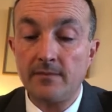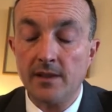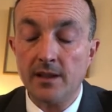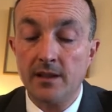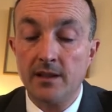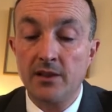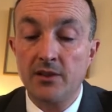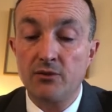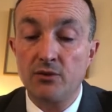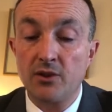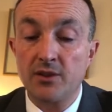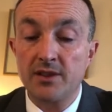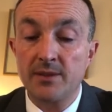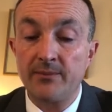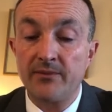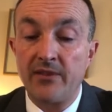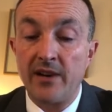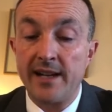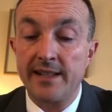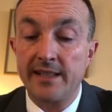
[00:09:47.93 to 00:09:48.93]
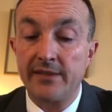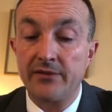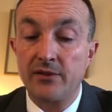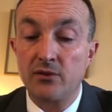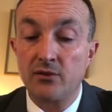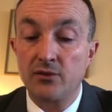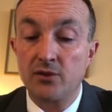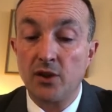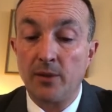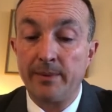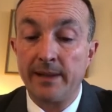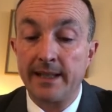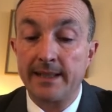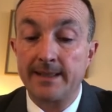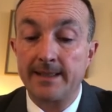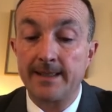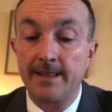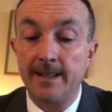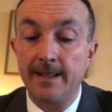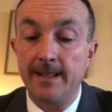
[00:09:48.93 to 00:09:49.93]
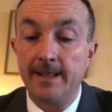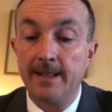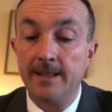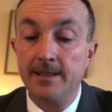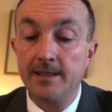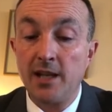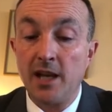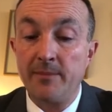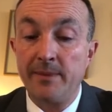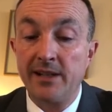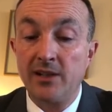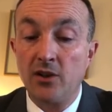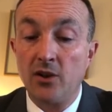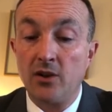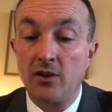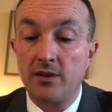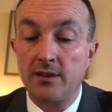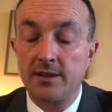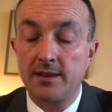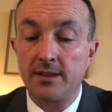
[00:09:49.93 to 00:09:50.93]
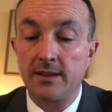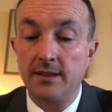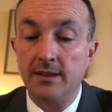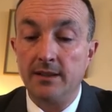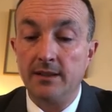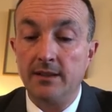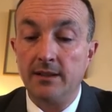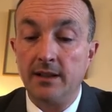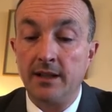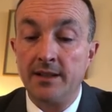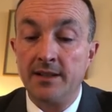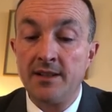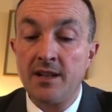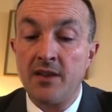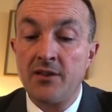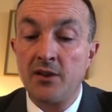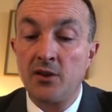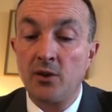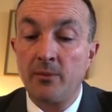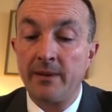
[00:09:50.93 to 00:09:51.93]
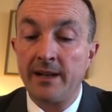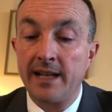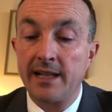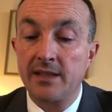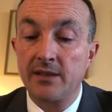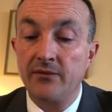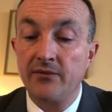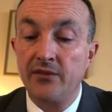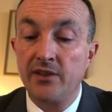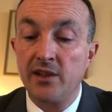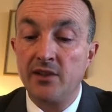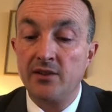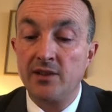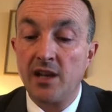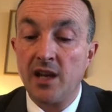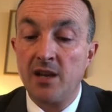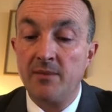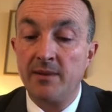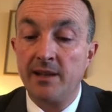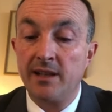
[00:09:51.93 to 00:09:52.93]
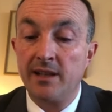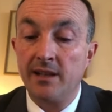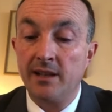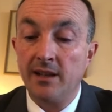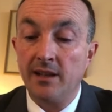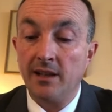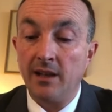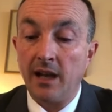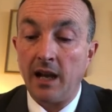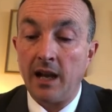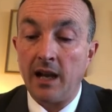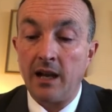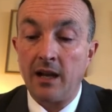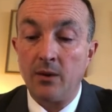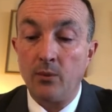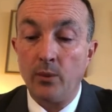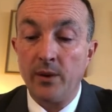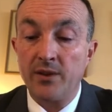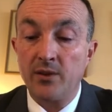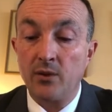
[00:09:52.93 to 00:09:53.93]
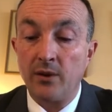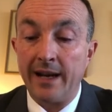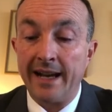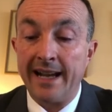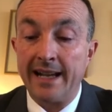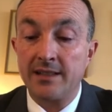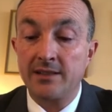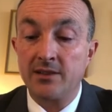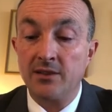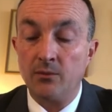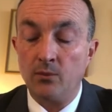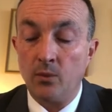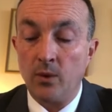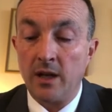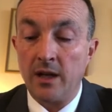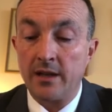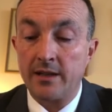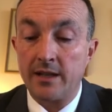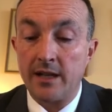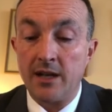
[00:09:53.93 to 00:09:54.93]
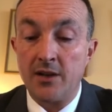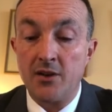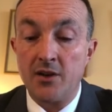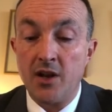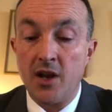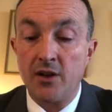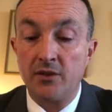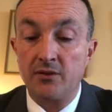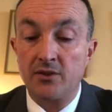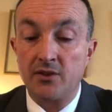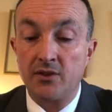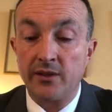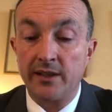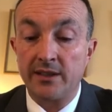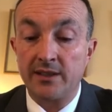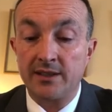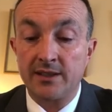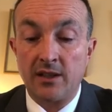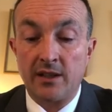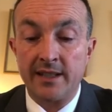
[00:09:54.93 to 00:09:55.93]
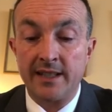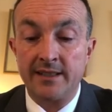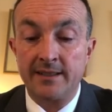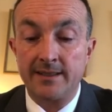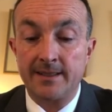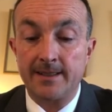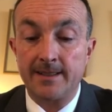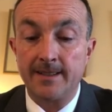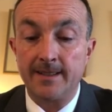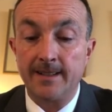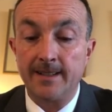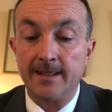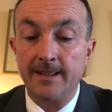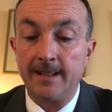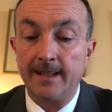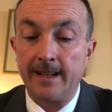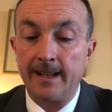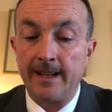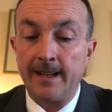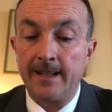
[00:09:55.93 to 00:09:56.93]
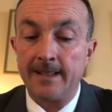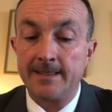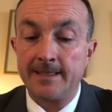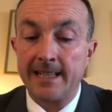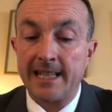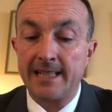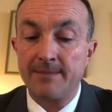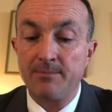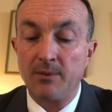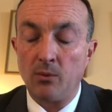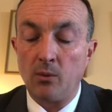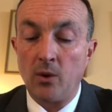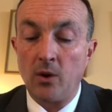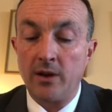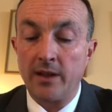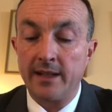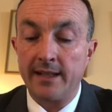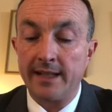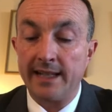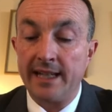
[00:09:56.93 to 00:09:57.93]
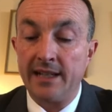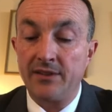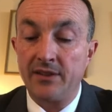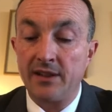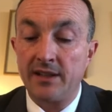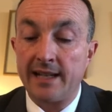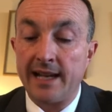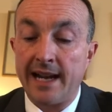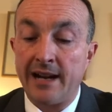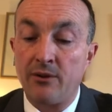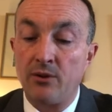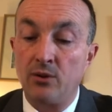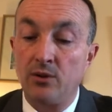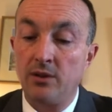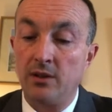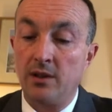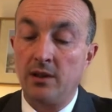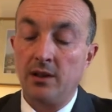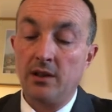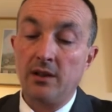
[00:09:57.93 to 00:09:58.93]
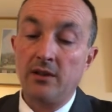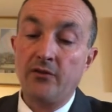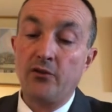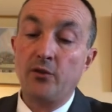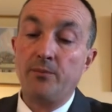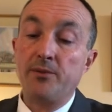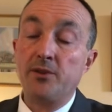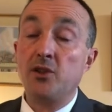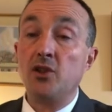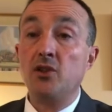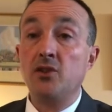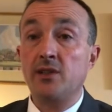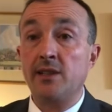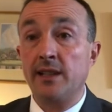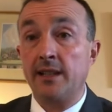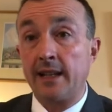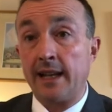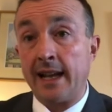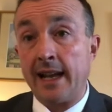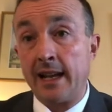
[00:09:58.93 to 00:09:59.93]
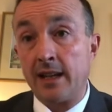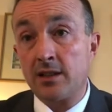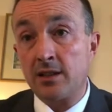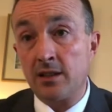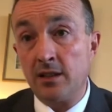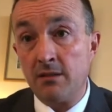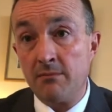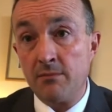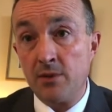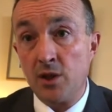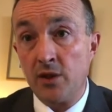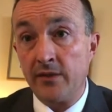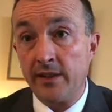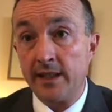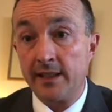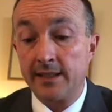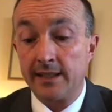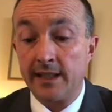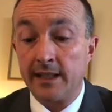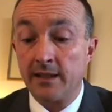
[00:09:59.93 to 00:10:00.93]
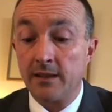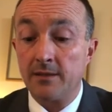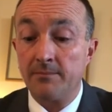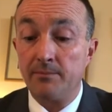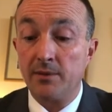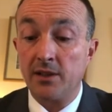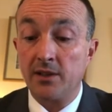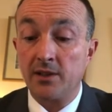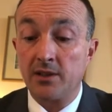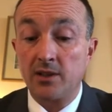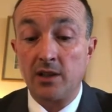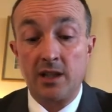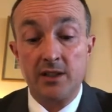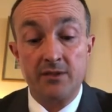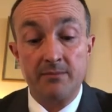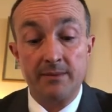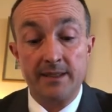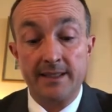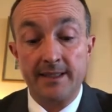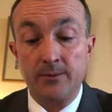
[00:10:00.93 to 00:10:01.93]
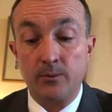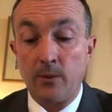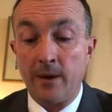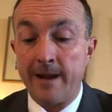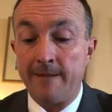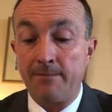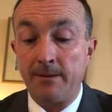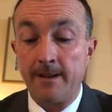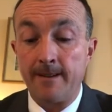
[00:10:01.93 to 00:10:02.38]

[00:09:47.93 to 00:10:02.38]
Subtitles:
across some very difficult topics. Toby Cox, another nomination for you, Toby, with your excellent work and notes during science. Jasper Wong and Ethan Carroll for producing excellent movies in computer science for Mrs. Webb.